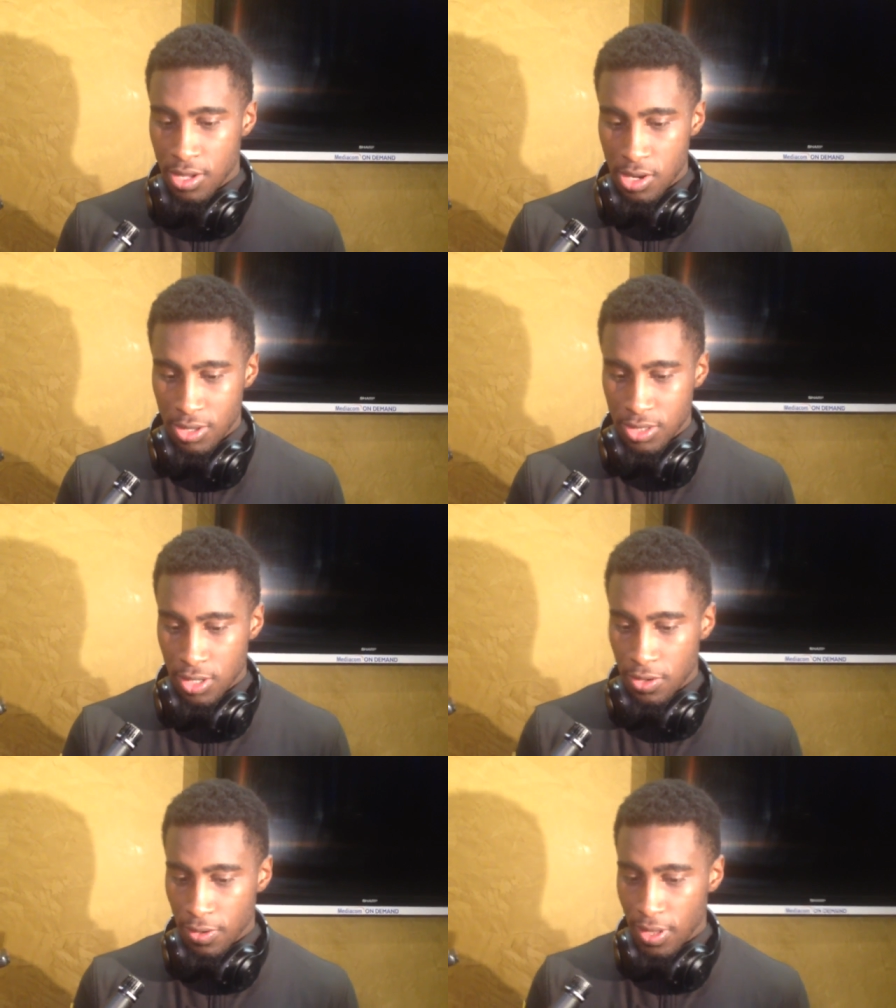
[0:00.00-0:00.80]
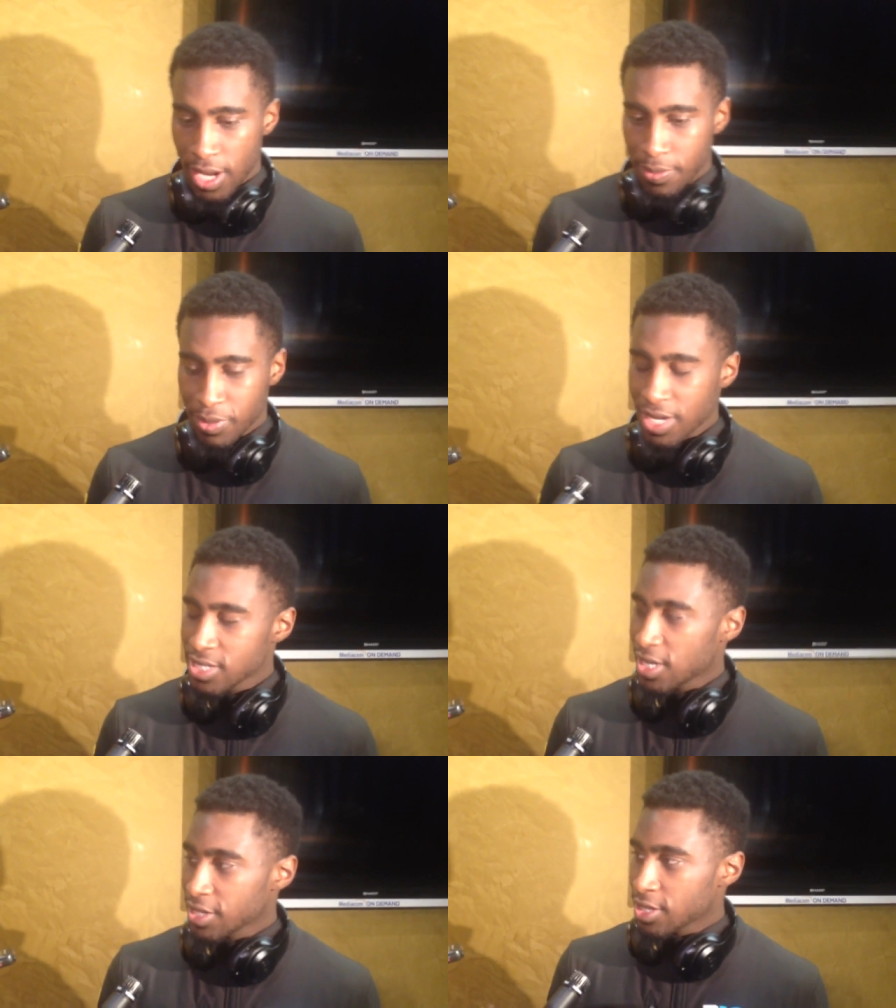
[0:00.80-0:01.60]
You know, so like
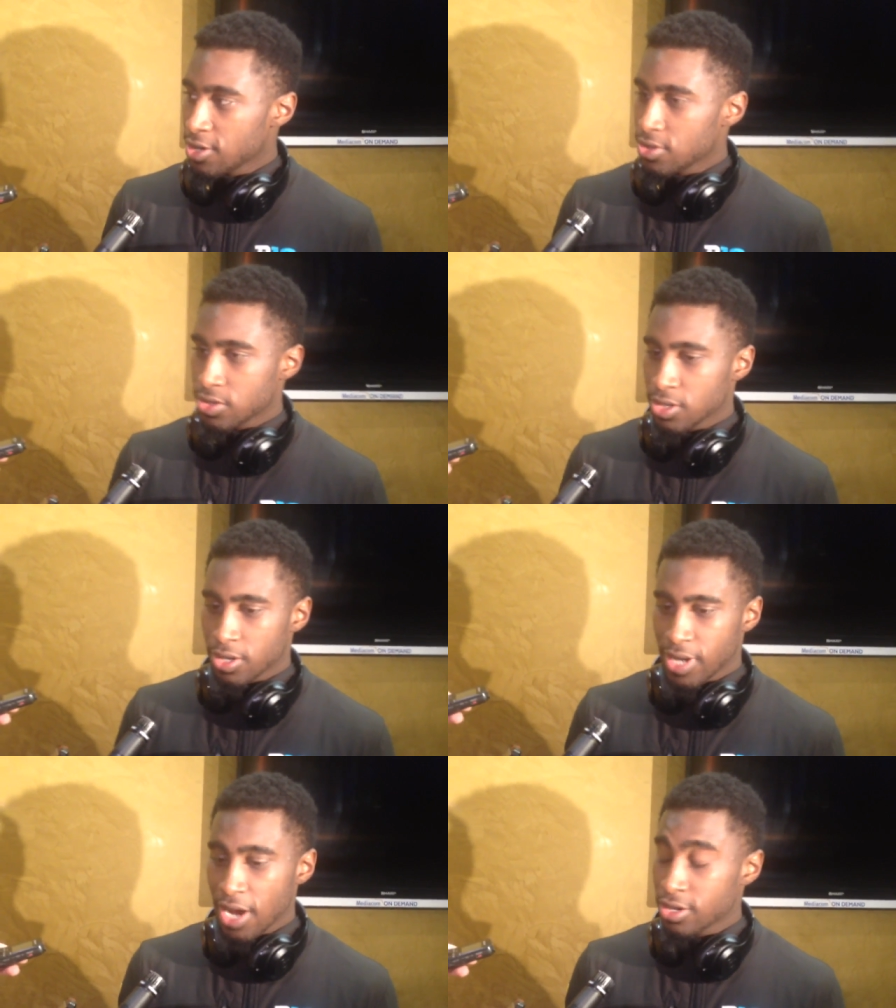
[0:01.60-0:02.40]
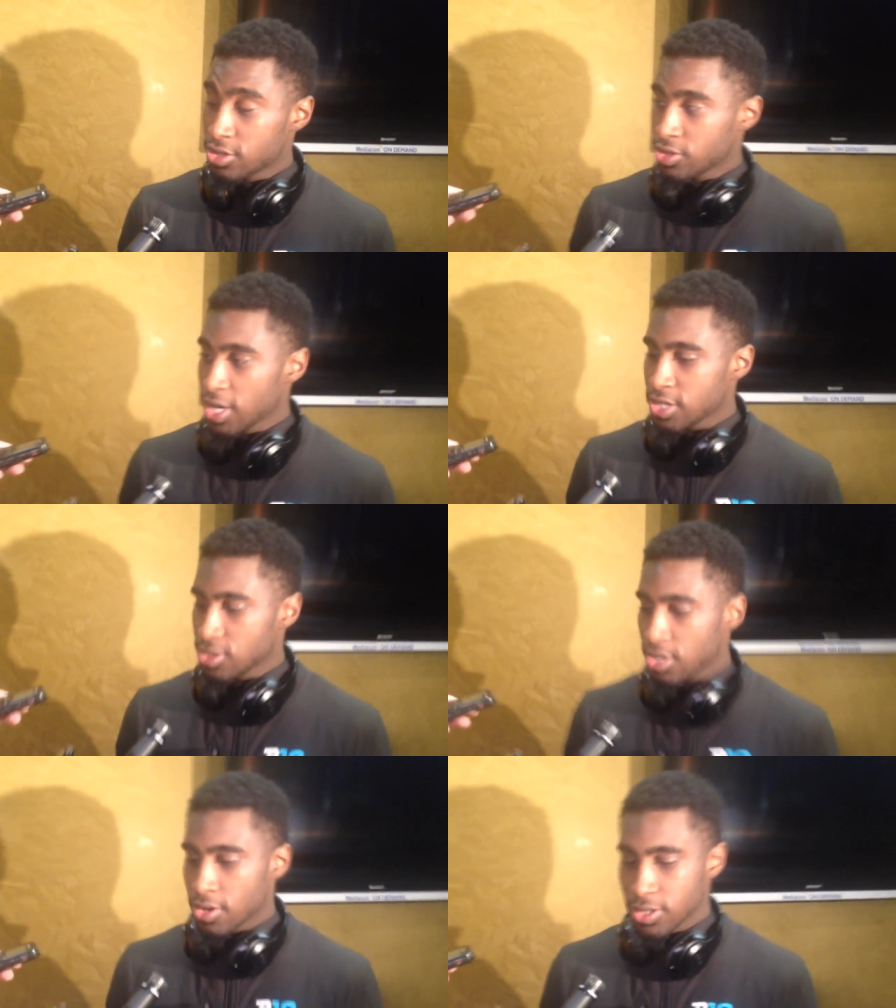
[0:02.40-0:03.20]
plays like those, you know, down the stretch,
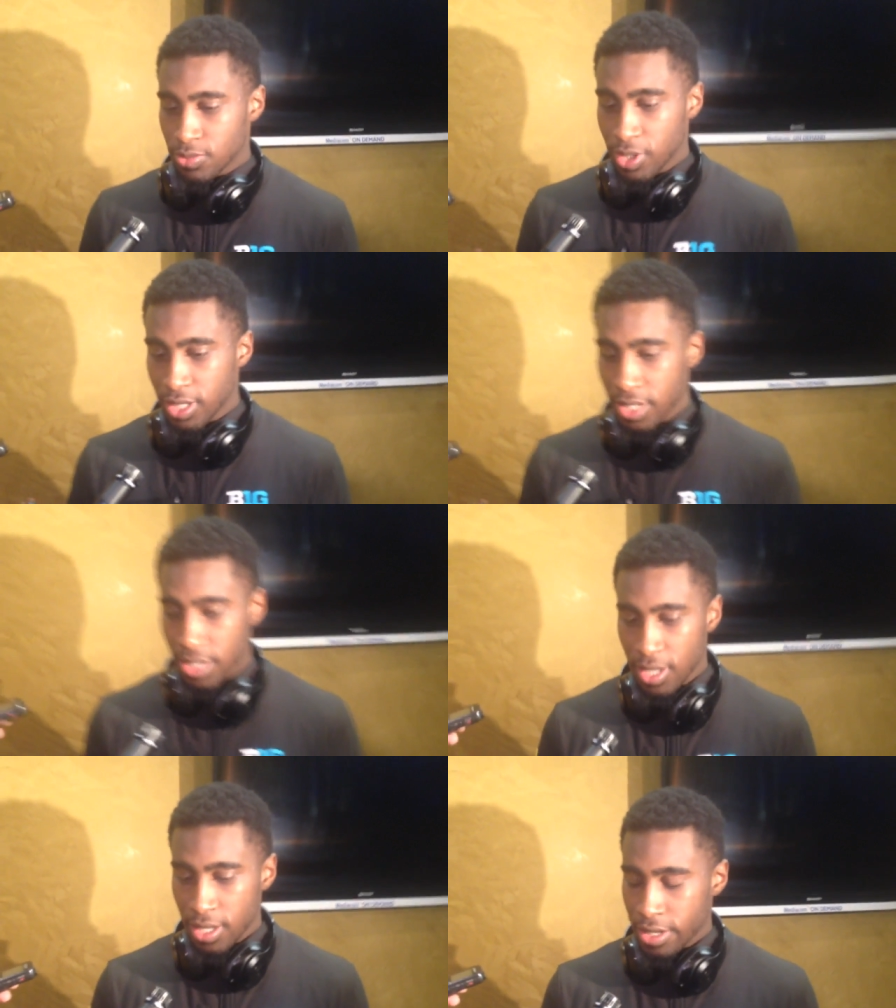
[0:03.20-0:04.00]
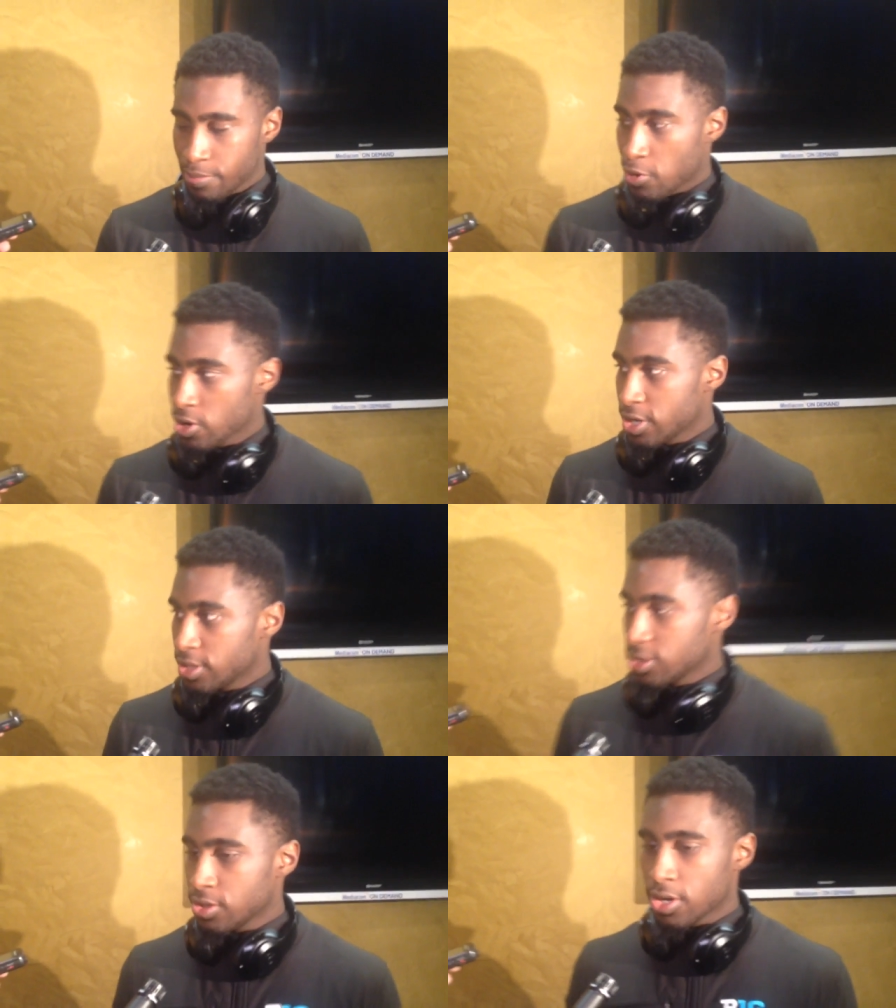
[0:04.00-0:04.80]
you know, is really important.
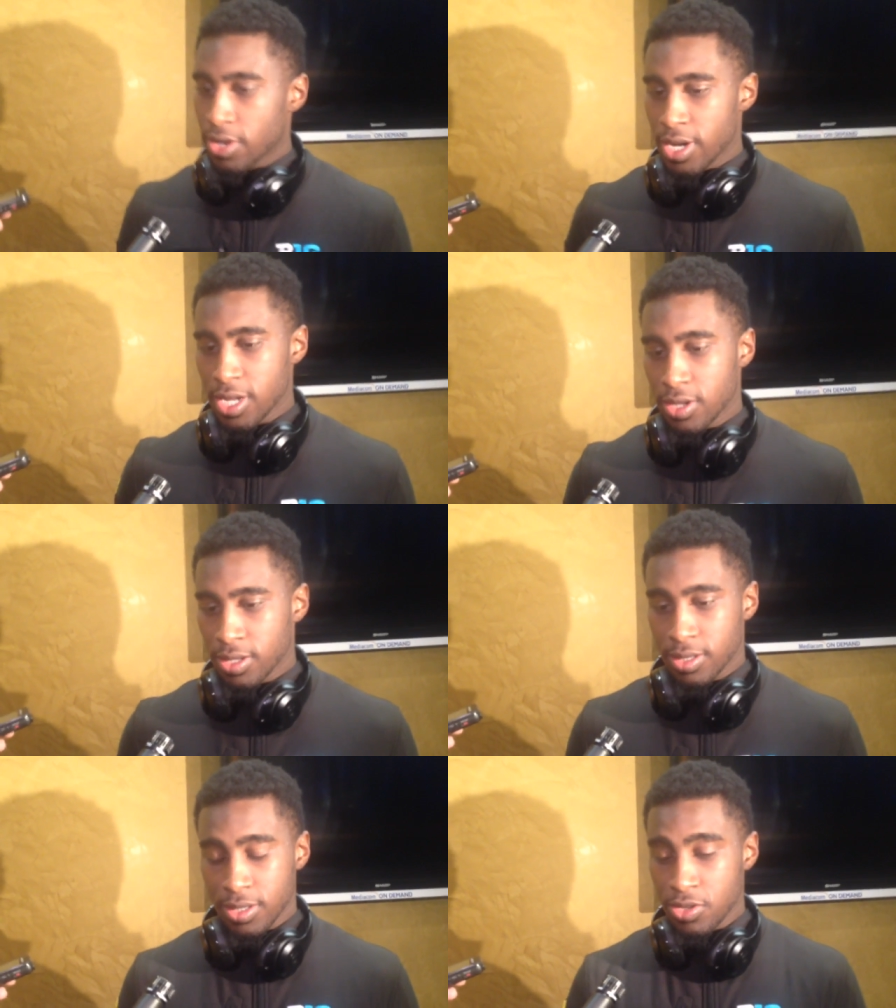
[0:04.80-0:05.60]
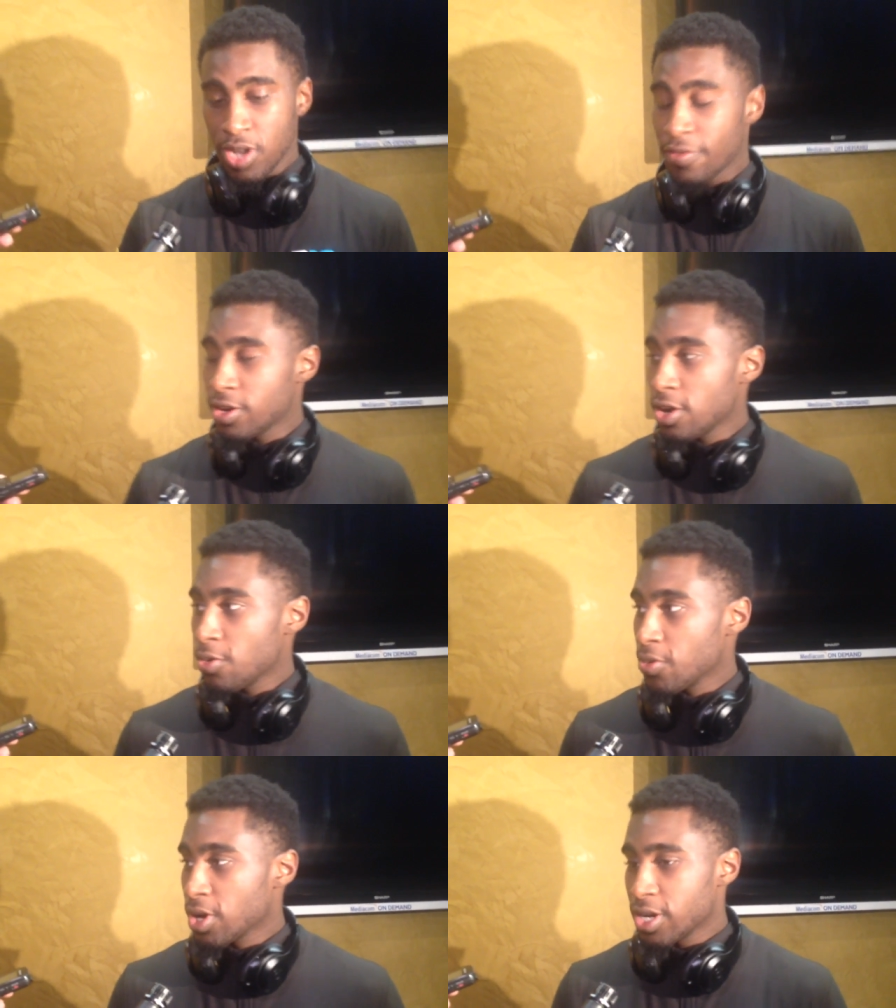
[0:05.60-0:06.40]
You know, and uh, you never know
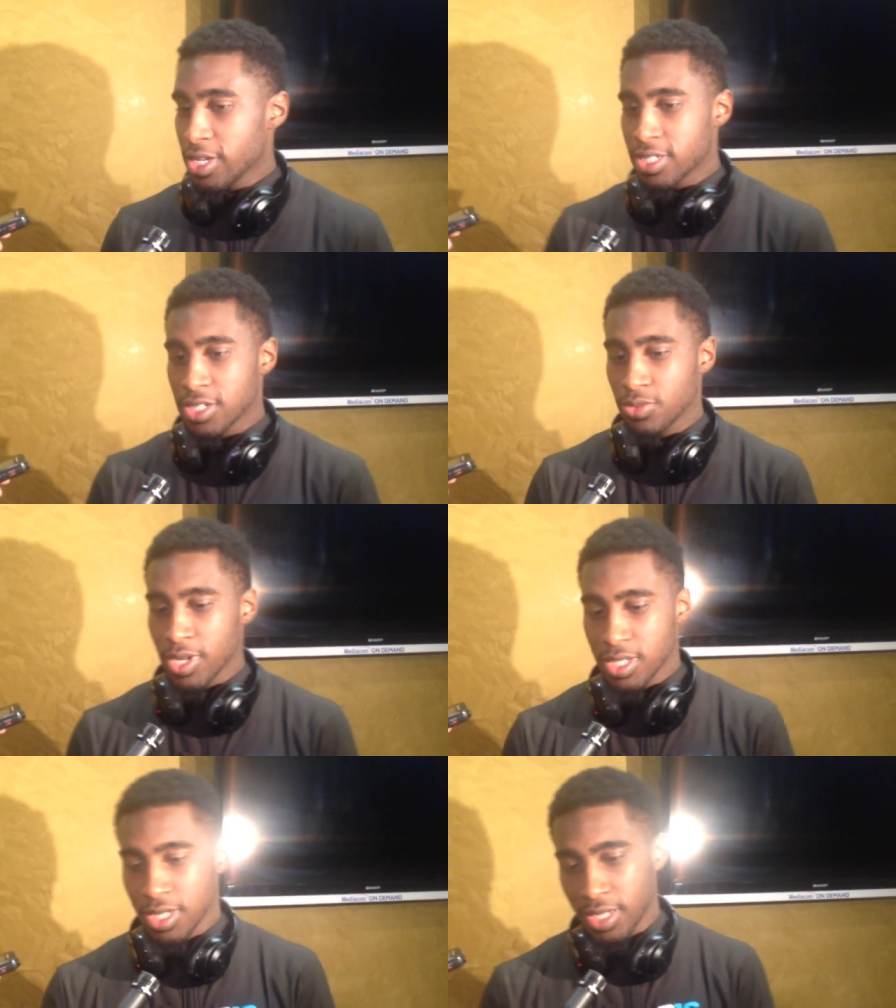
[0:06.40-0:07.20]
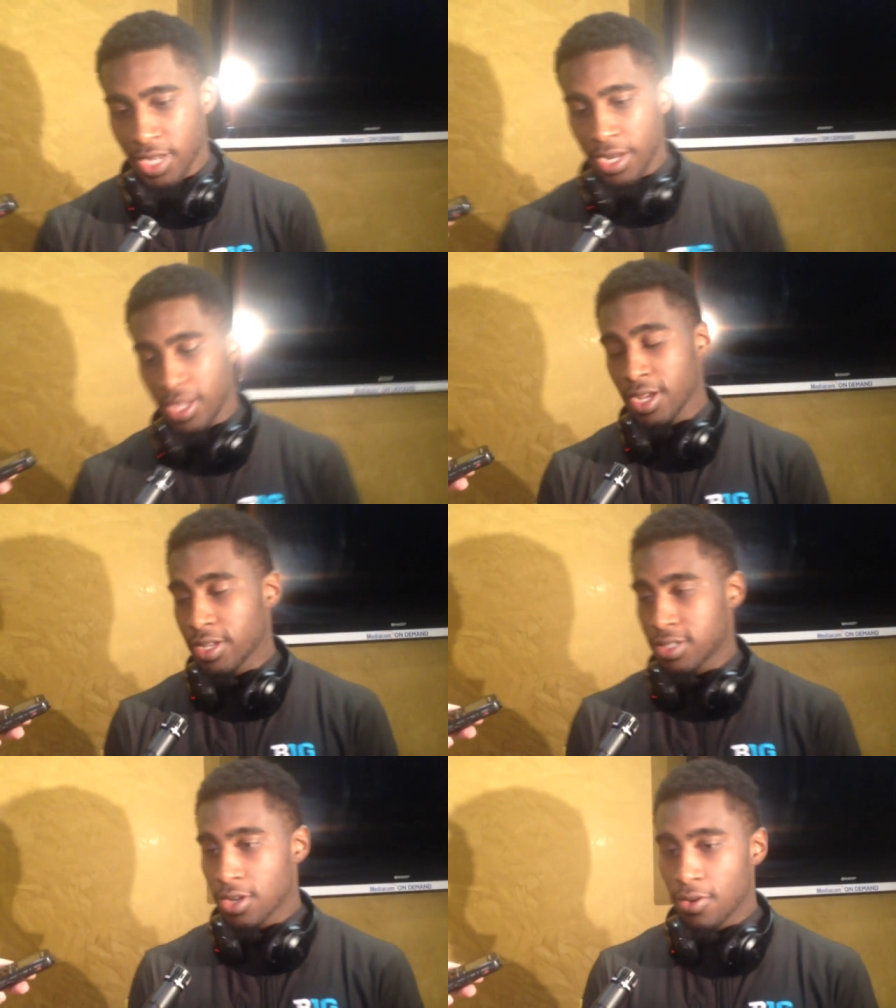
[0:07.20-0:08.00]
when we're gonna need situations like that again.
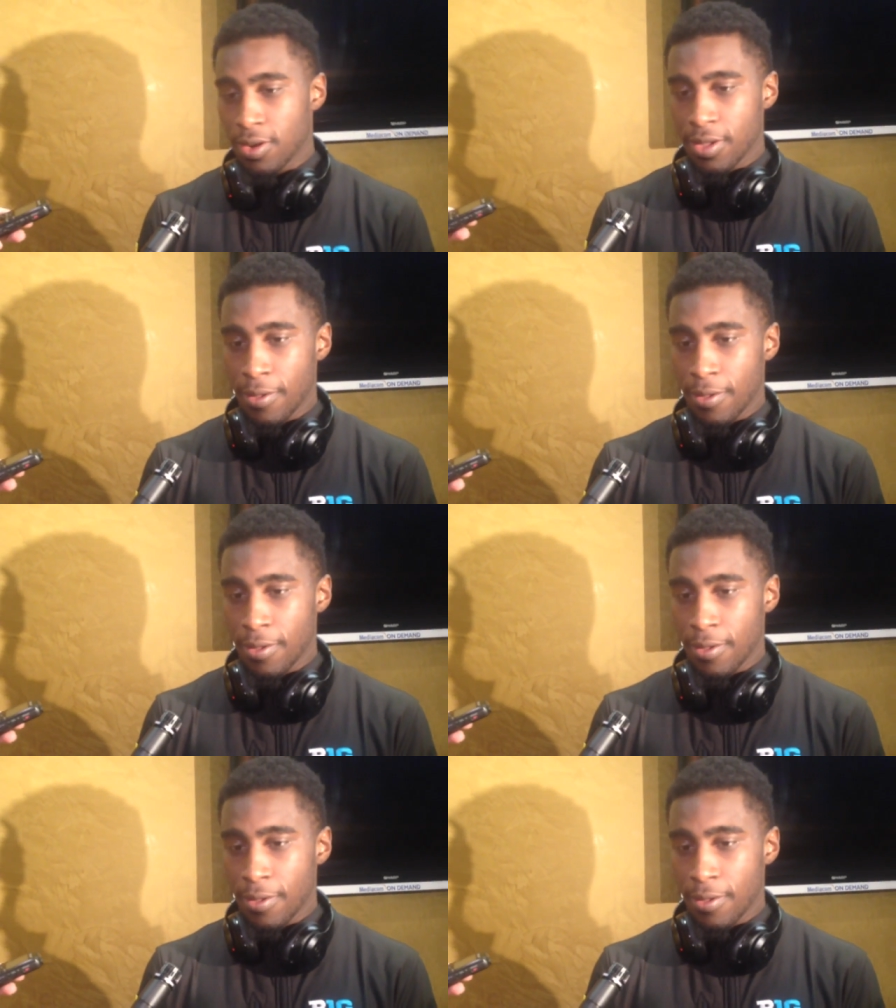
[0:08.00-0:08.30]
So